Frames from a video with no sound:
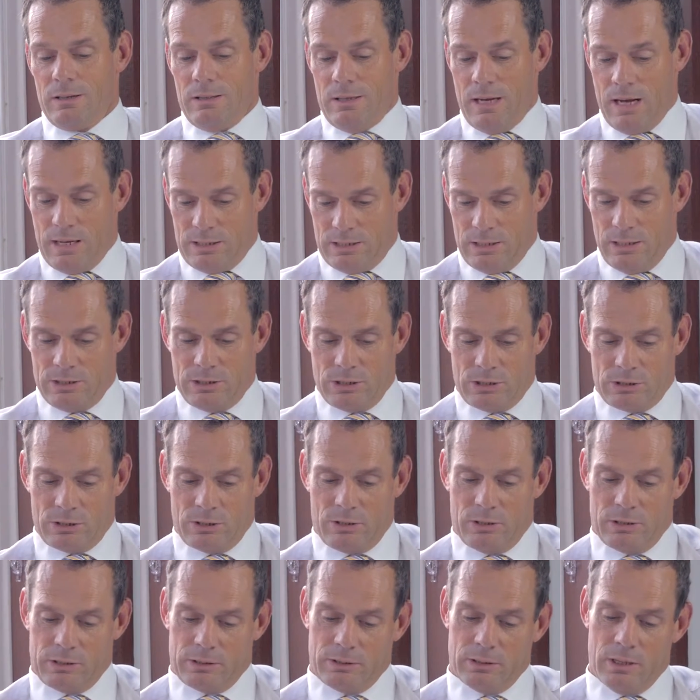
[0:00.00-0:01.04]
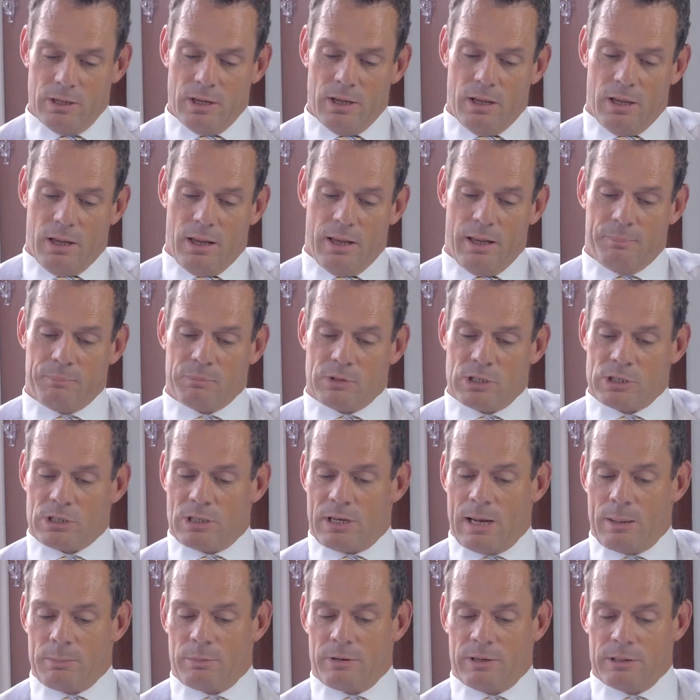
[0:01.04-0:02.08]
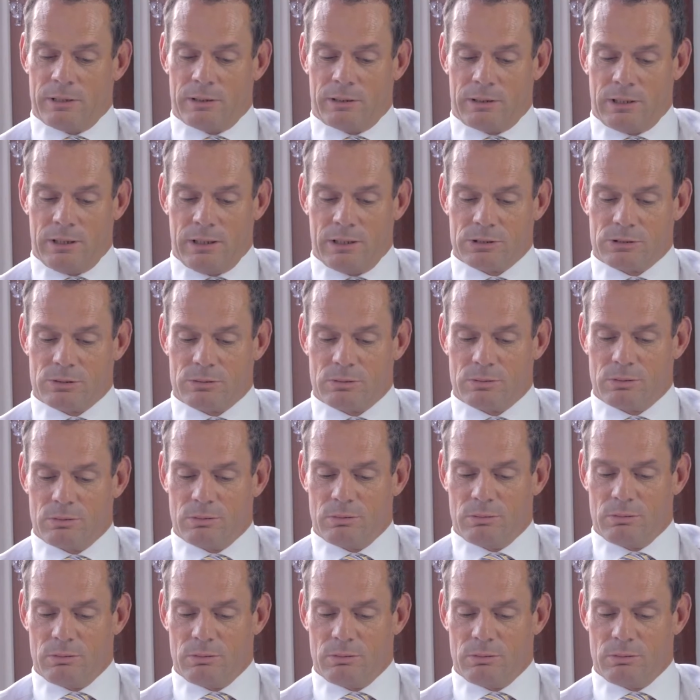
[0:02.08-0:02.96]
Yes, it is exciting. Just a couple of other things.